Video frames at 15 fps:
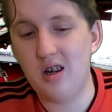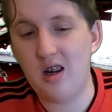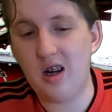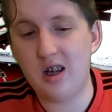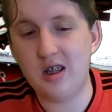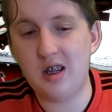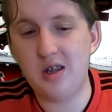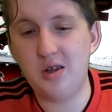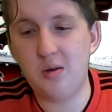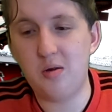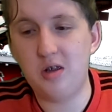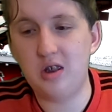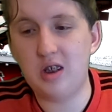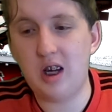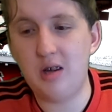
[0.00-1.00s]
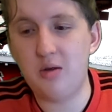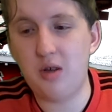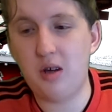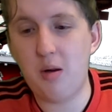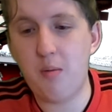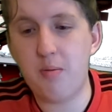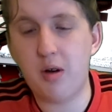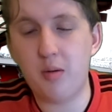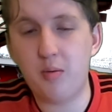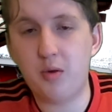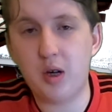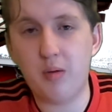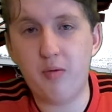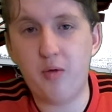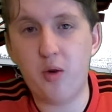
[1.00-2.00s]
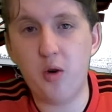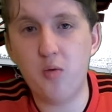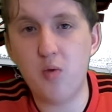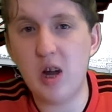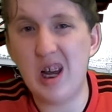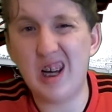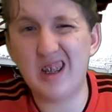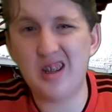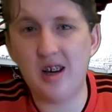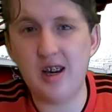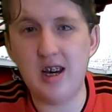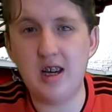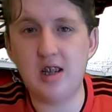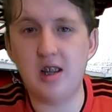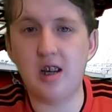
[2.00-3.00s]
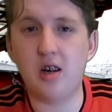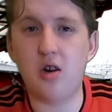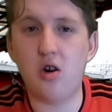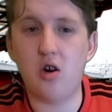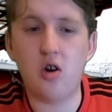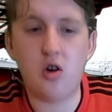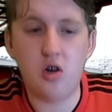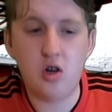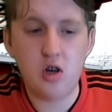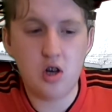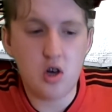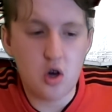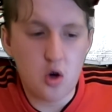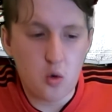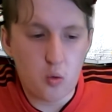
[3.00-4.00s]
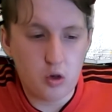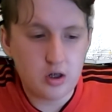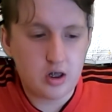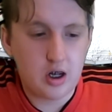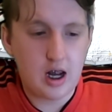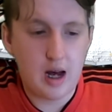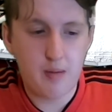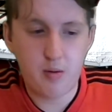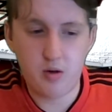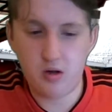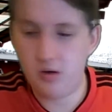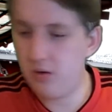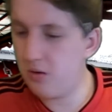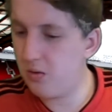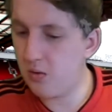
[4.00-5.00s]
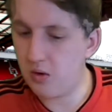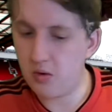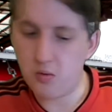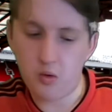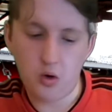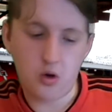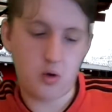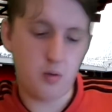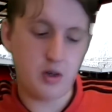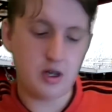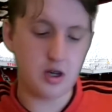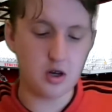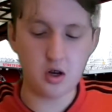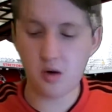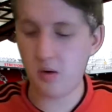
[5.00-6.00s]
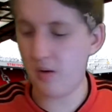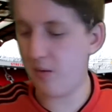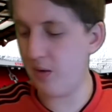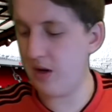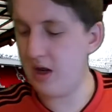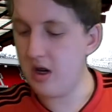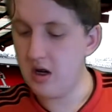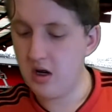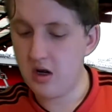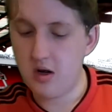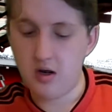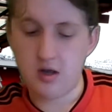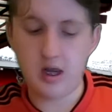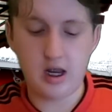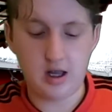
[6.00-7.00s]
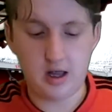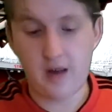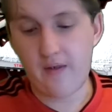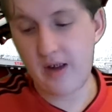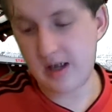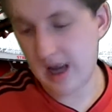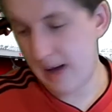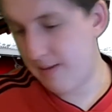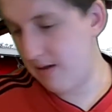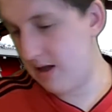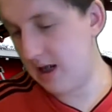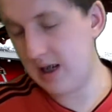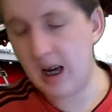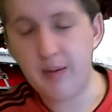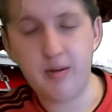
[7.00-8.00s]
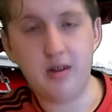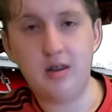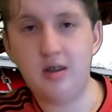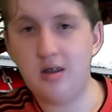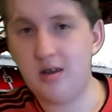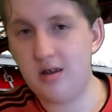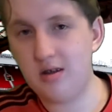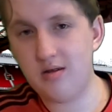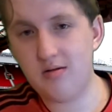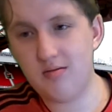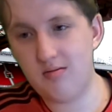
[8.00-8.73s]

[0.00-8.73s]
like I said, it's not one of the games where you're going to be pumped up for, really excited, like, oh, what's going to happen? What can we do if this happens?